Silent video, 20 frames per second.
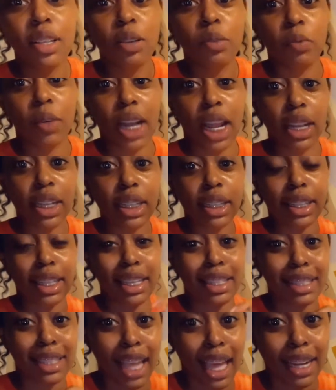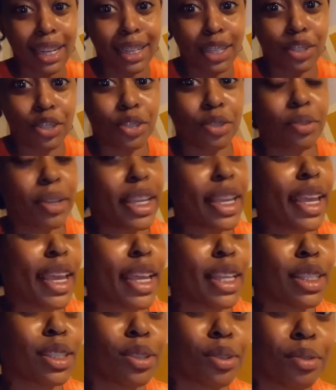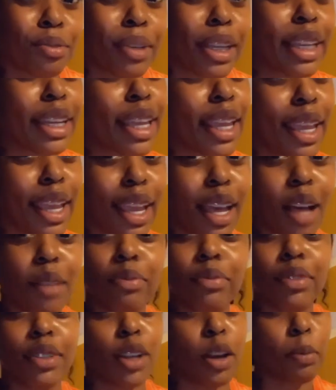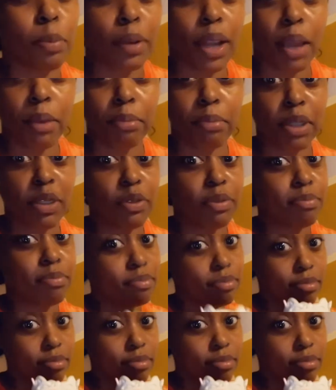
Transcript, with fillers: When I looked inside of the shoe, it had two and a half. Don't play with me.